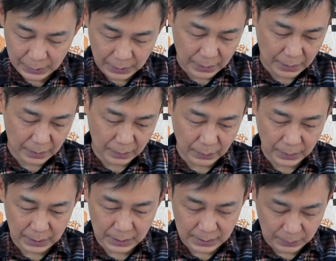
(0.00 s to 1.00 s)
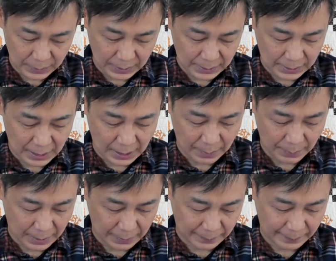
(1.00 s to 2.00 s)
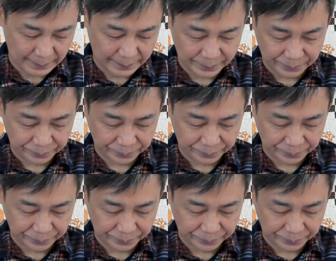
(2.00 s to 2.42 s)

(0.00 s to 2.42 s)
what year it was when this came out.